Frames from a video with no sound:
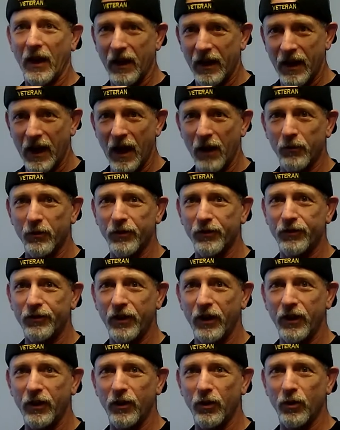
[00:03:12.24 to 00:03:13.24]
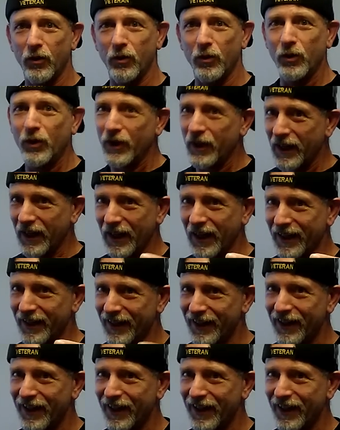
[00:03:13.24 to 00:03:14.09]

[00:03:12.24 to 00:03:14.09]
and I will see you in